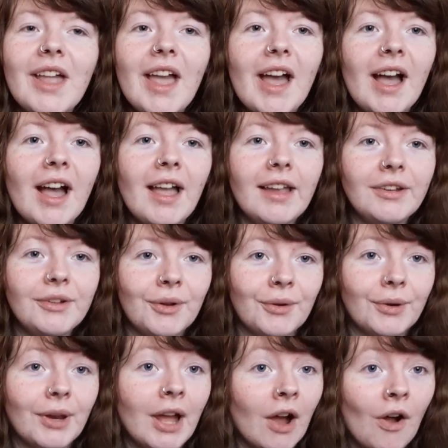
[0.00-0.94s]
I
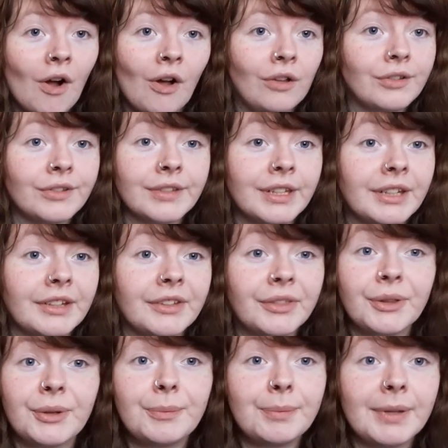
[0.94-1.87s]
don't at all think
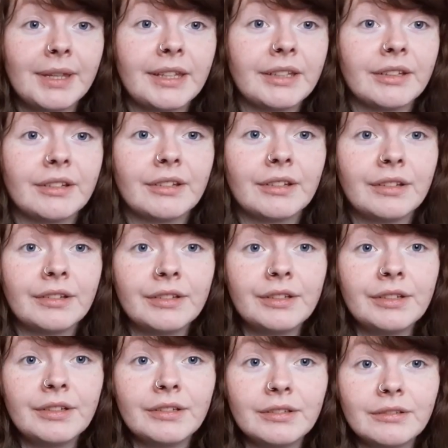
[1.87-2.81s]
that being
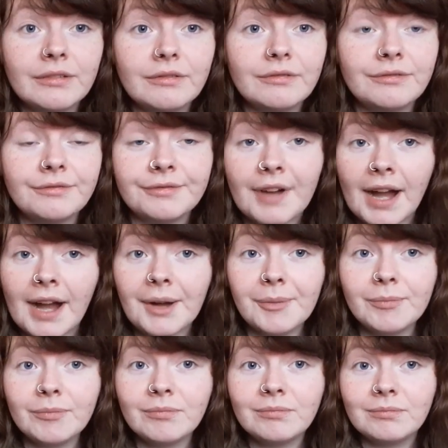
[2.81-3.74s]
fat
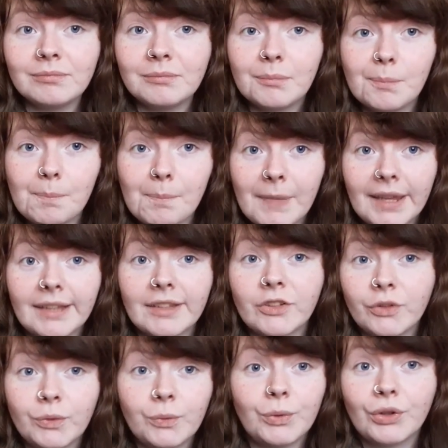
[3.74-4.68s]

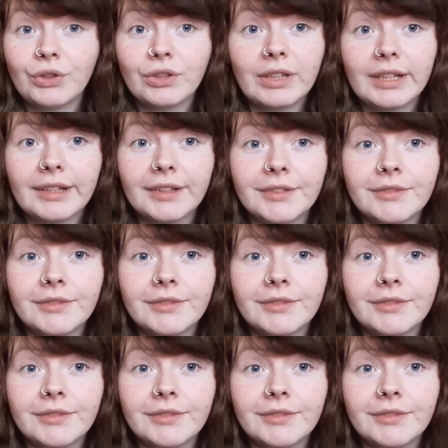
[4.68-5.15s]
makes you ugly.